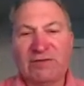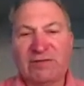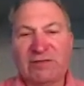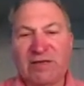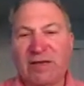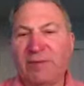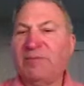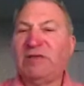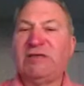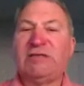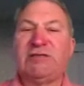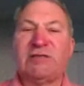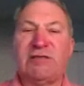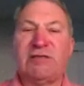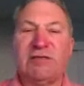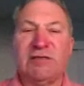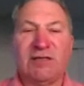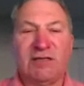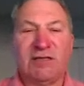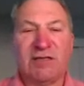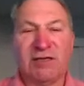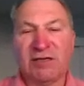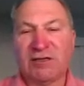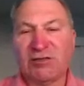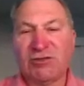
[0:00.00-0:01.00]
semis in the
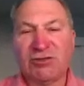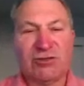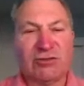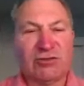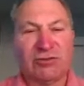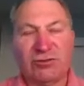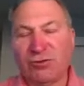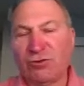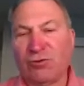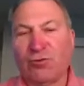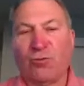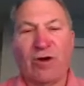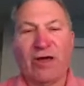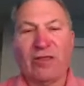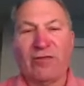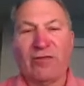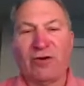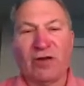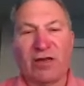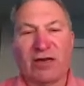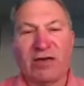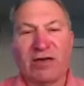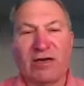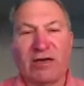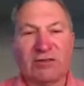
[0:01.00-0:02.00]
ditch due to
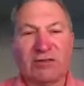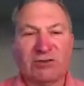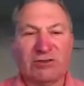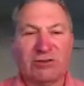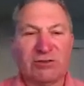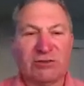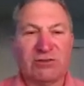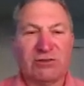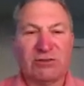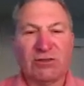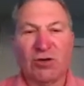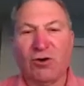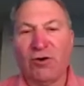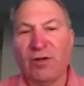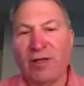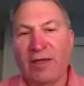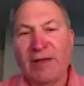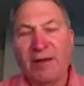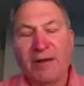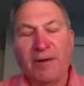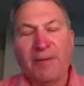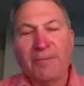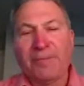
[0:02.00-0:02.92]
weather conditions. So